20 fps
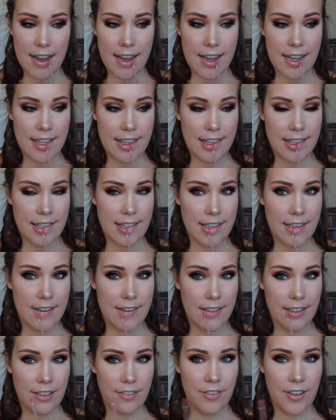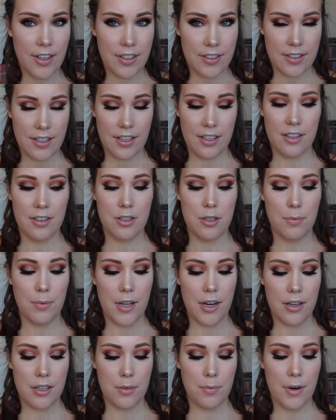It literally feels like you're
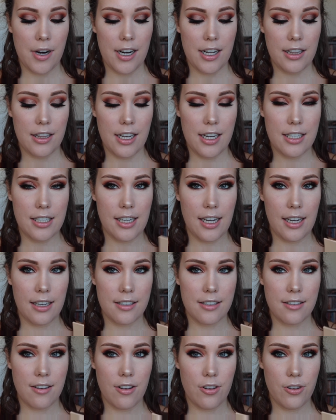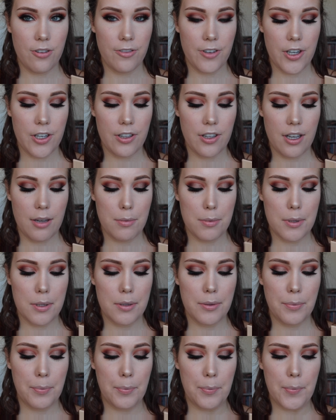spreading latex all over your
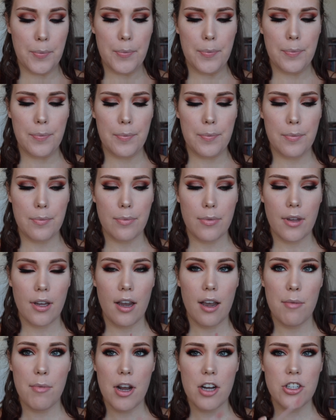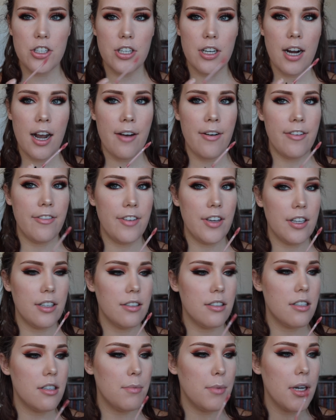lips. I'm not sure how I
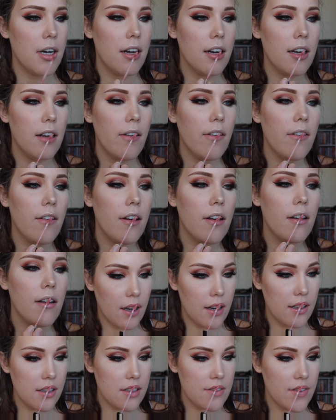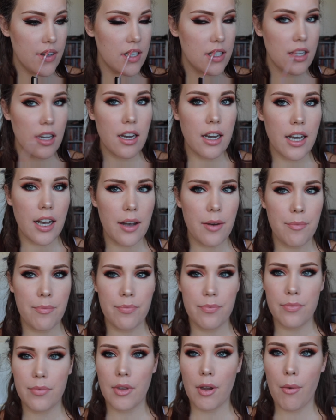feel, to be honest. Kind of smells like
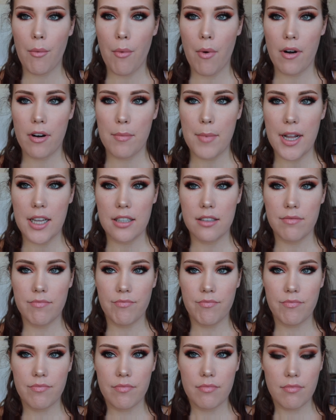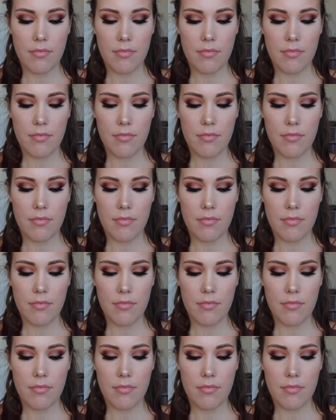watermelon.